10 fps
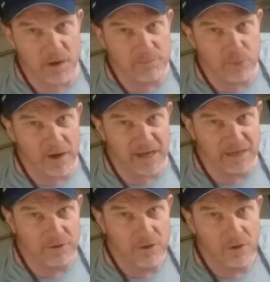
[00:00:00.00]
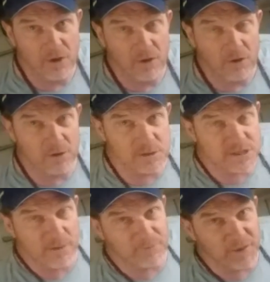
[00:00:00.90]
brain on
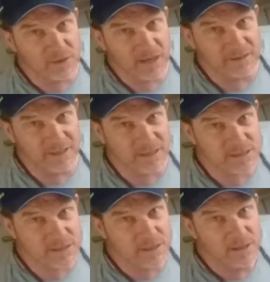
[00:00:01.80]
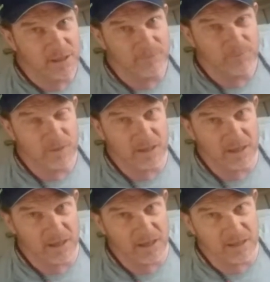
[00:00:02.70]
something like this
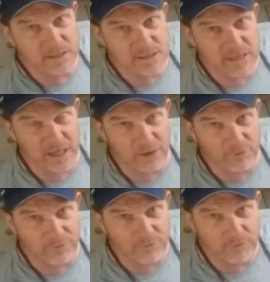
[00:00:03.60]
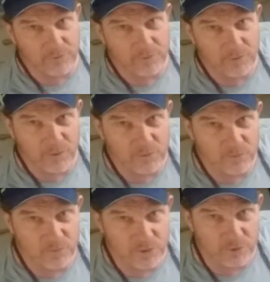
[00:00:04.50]
instead of
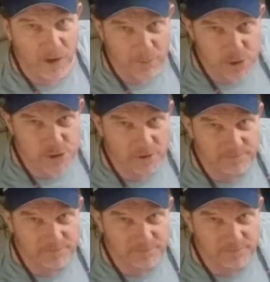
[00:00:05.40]
the rubbish.